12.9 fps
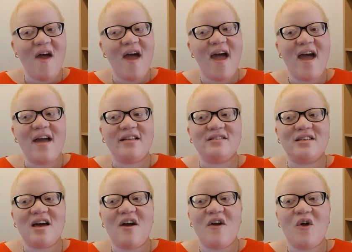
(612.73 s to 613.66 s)
and
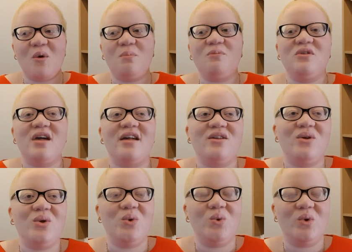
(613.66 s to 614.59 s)
I hope that
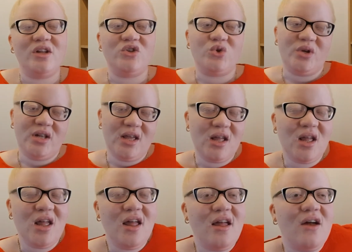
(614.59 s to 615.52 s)
you enjoyed it
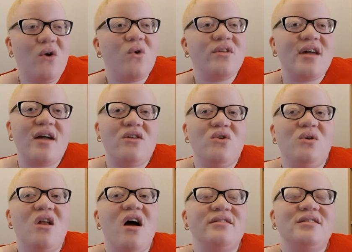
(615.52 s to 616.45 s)
or that you
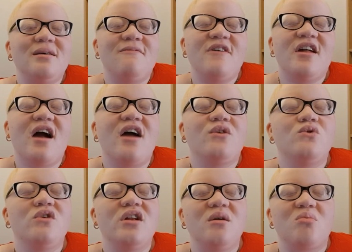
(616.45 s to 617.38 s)
learned something. I'd
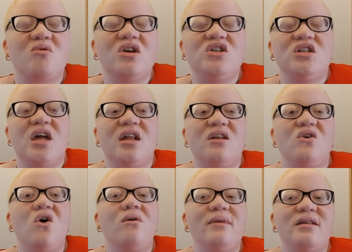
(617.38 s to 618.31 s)
really appreciate any
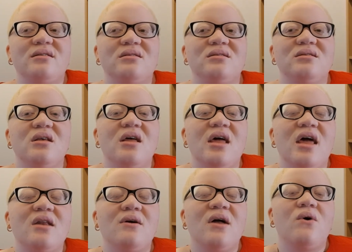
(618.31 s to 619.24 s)
comments
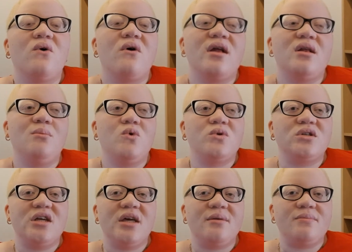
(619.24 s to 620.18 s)
or any more
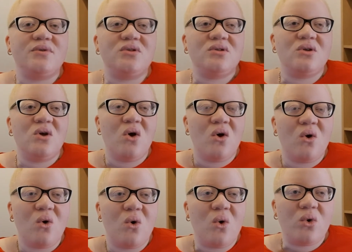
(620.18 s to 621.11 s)
tips
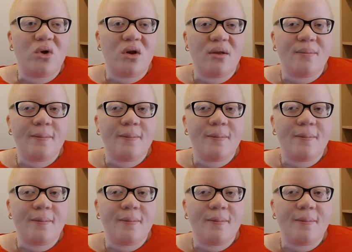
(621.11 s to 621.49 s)
on